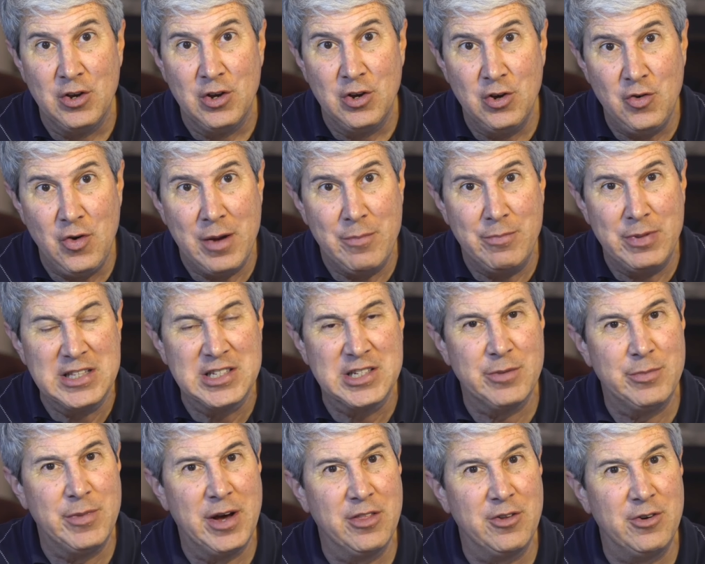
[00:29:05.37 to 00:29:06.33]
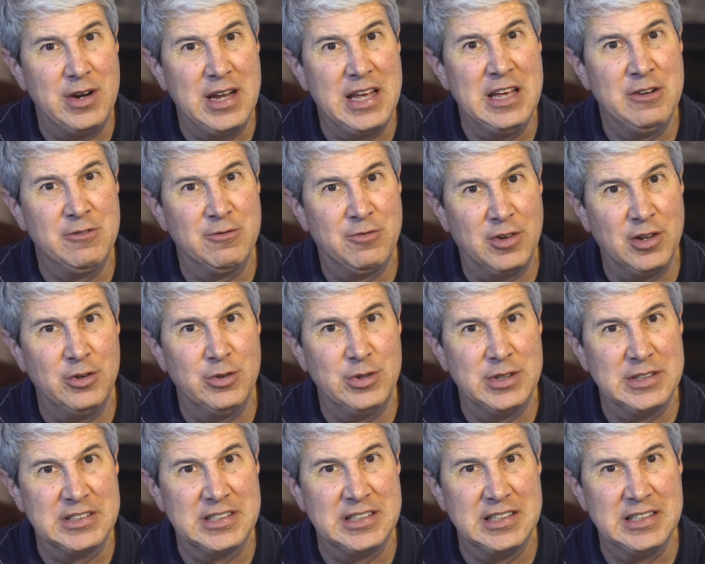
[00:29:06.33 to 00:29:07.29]
who have been some other
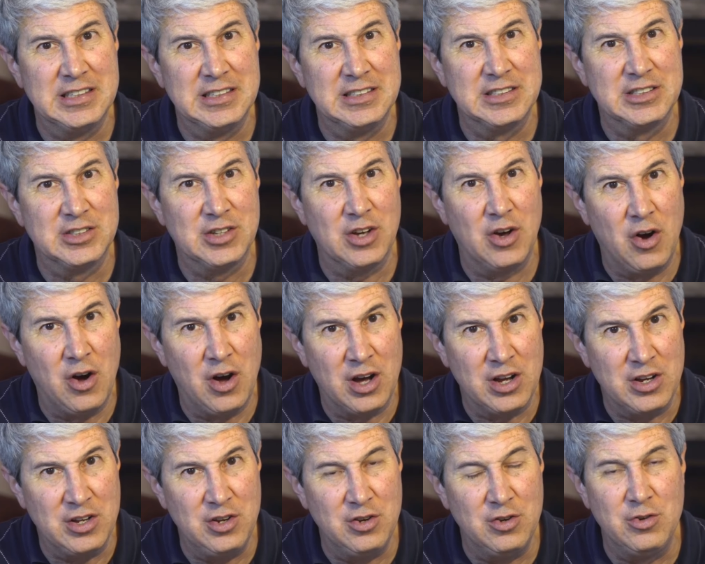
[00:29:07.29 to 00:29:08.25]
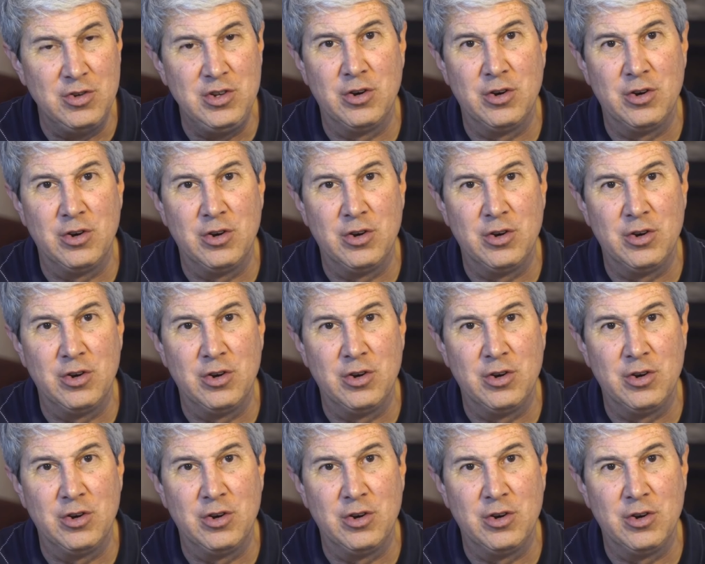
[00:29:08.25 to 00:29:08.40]
influences on you,